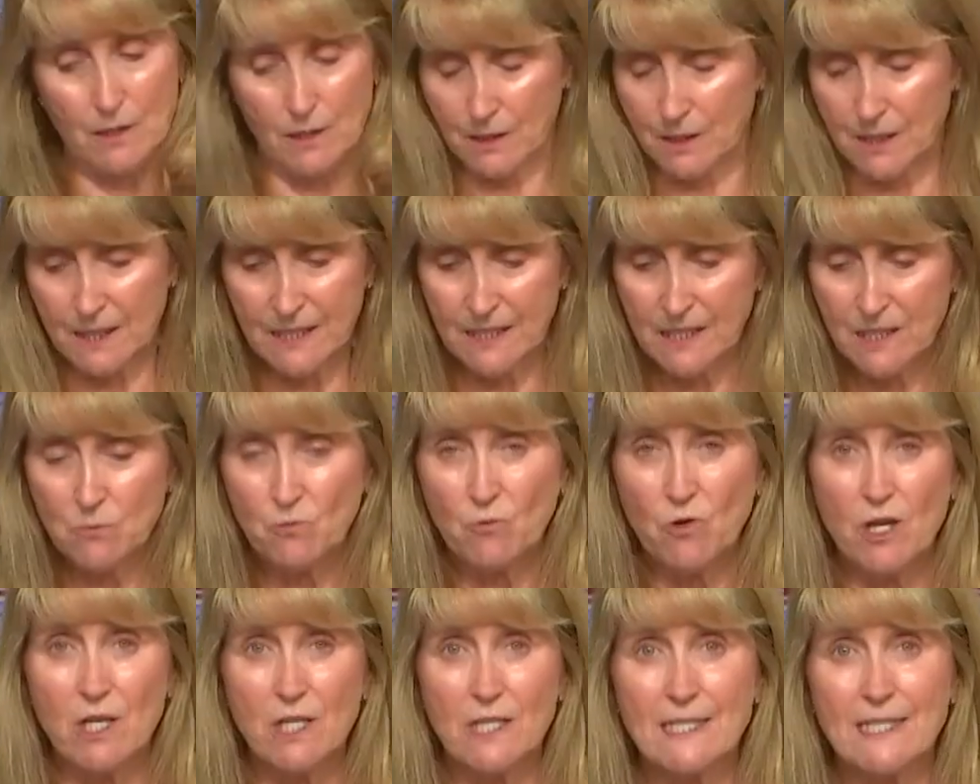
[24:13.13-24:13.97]

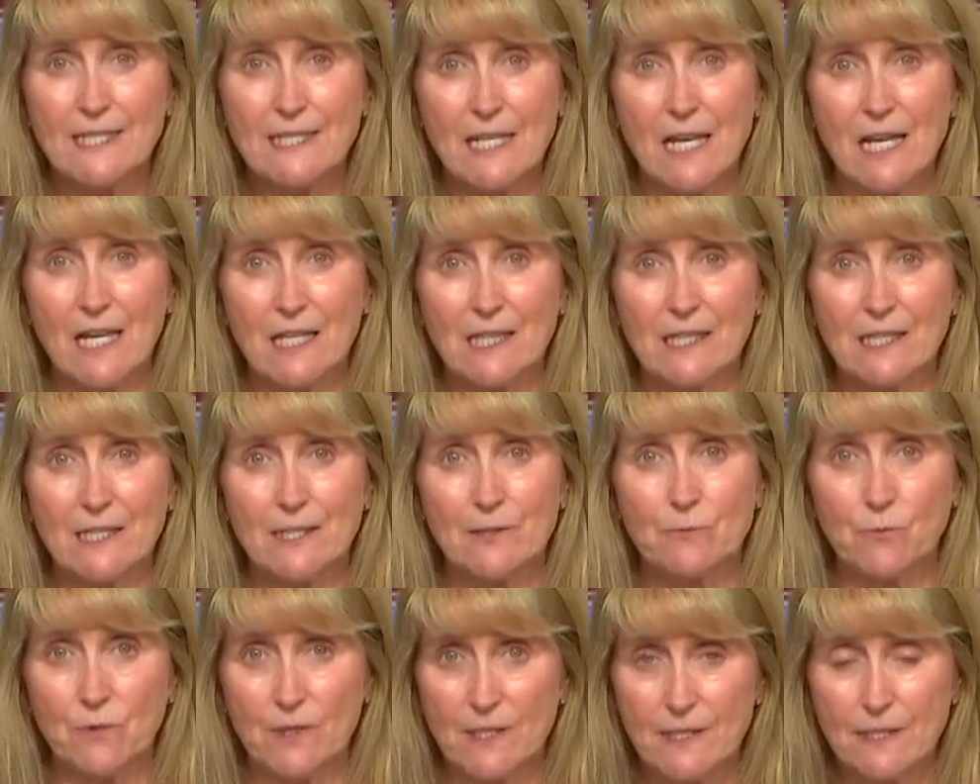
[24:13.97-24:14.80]
quinoa
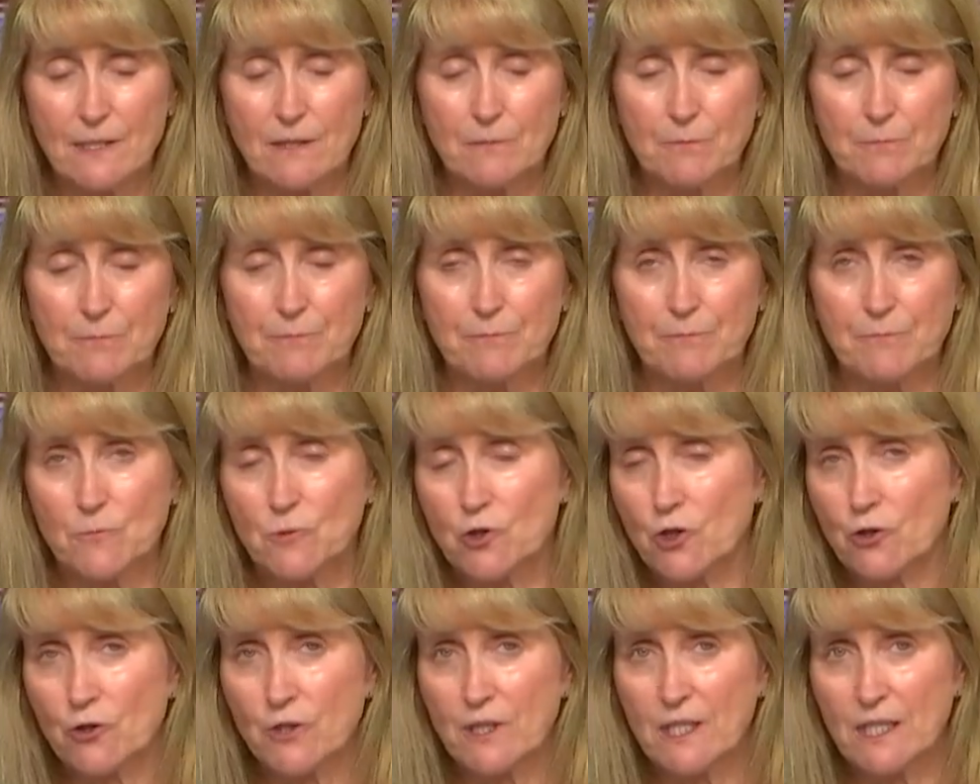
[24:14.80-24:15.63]
salad with some
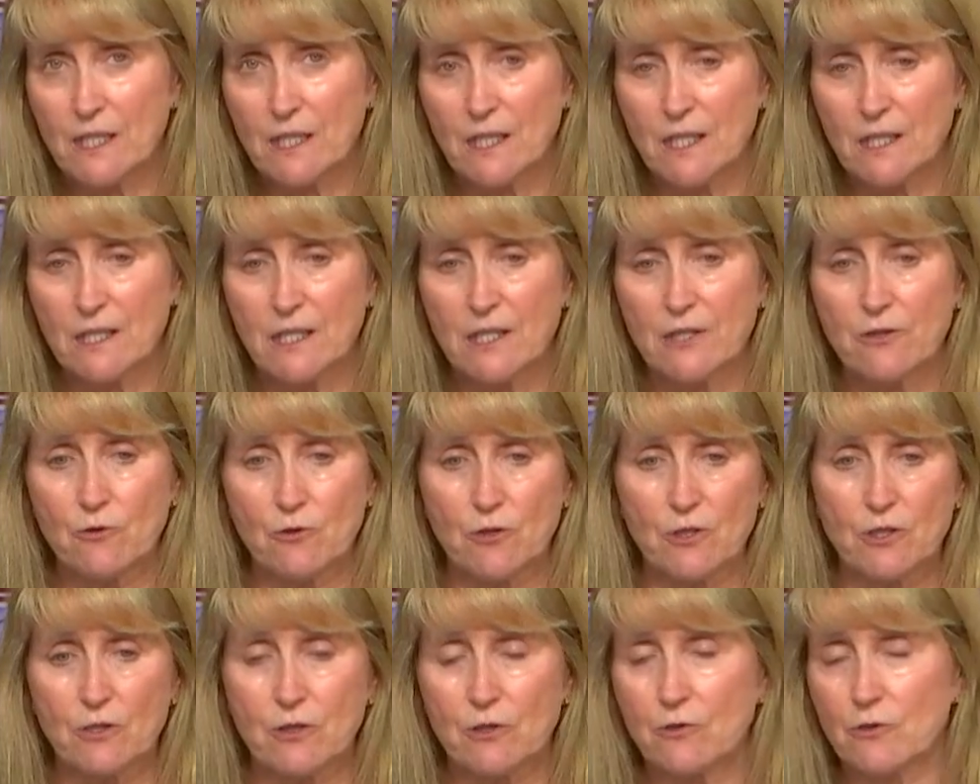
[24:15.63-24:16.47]
turkey on there
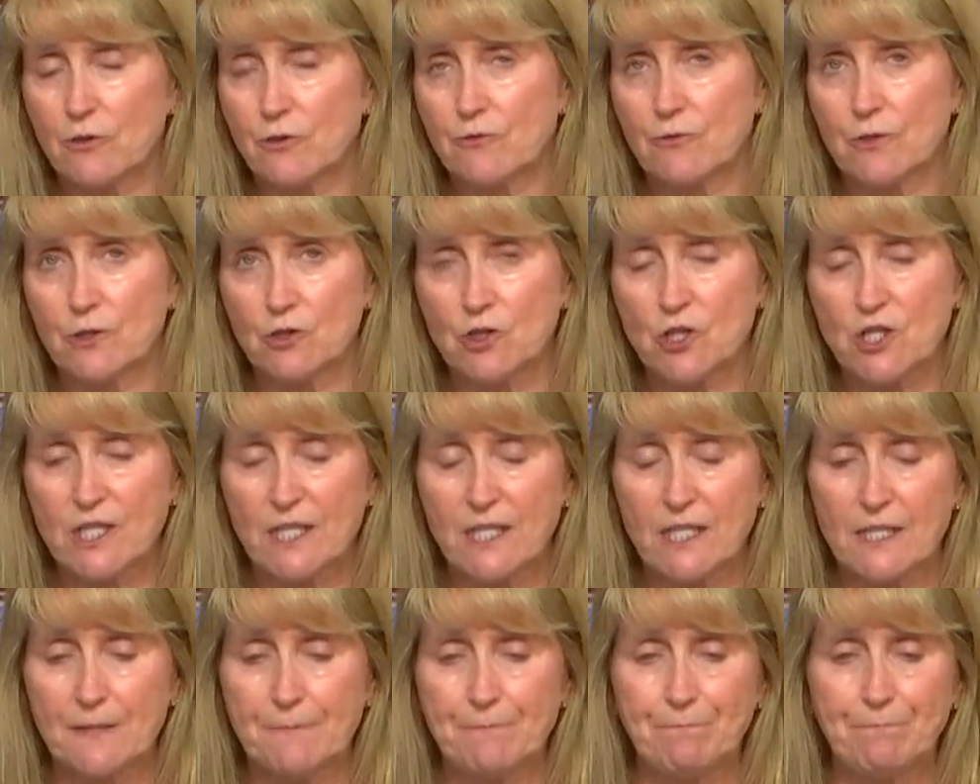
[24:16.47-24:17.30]
or grilled
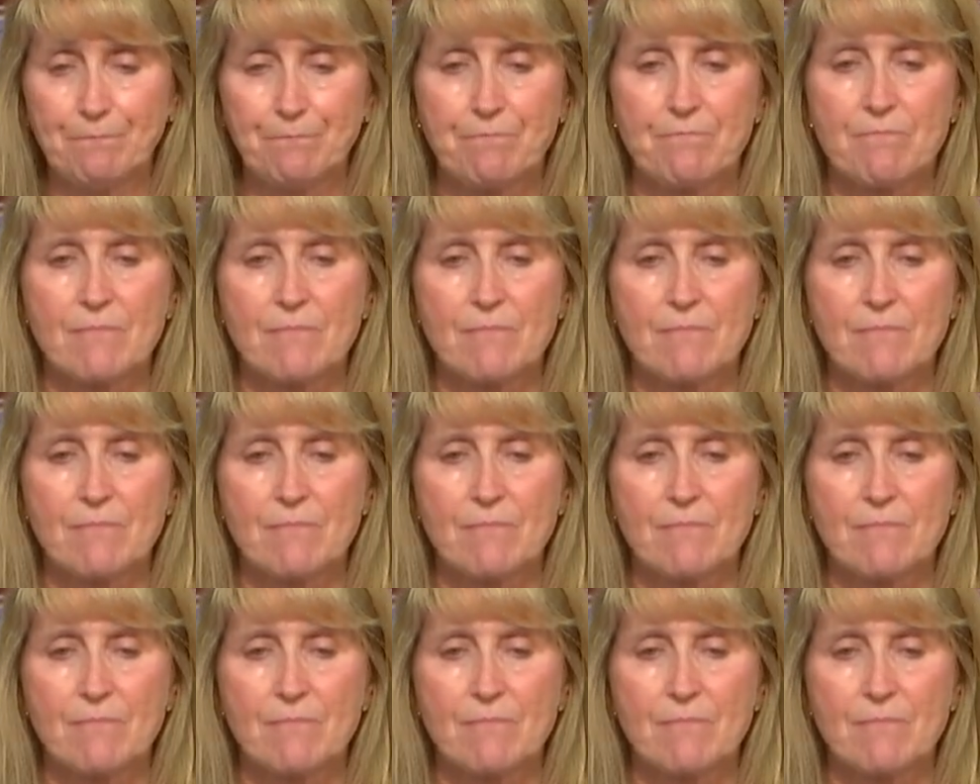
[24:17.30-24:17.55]
chicken.